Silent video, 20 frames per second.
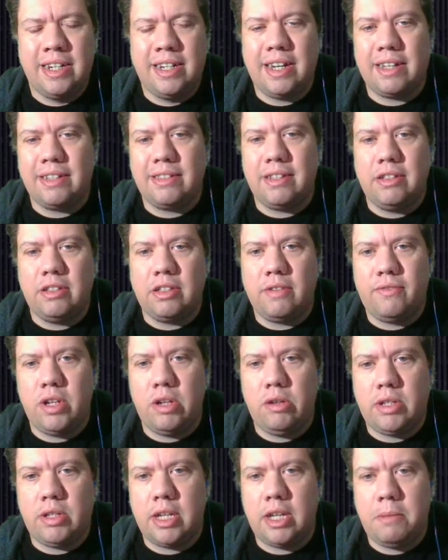dozens of
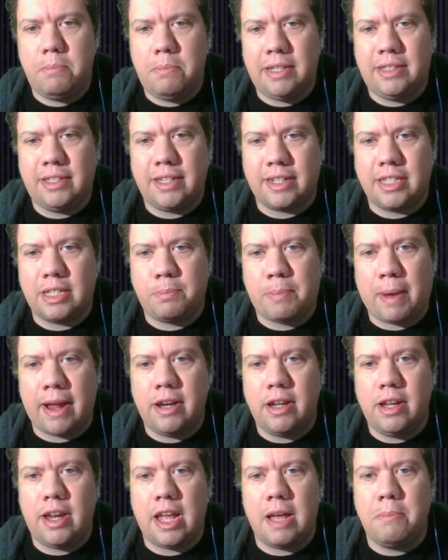new tidbits,
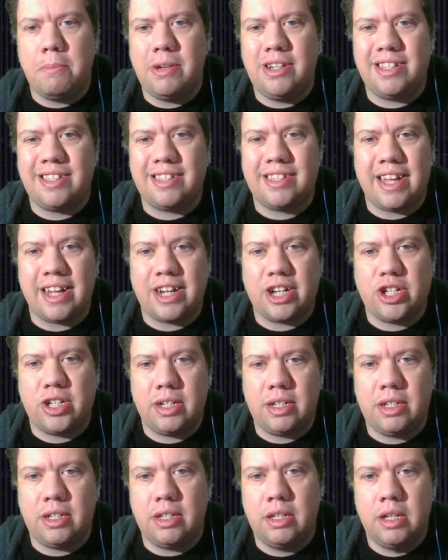expanded image
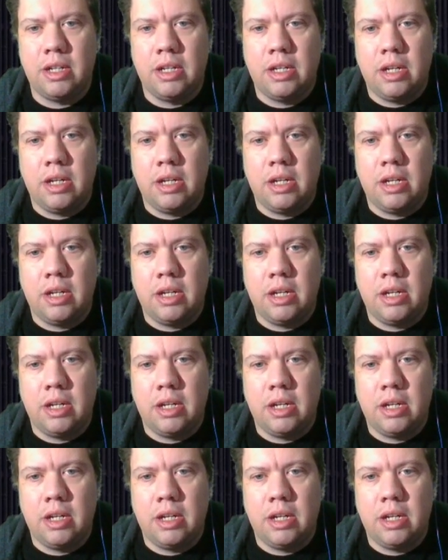section,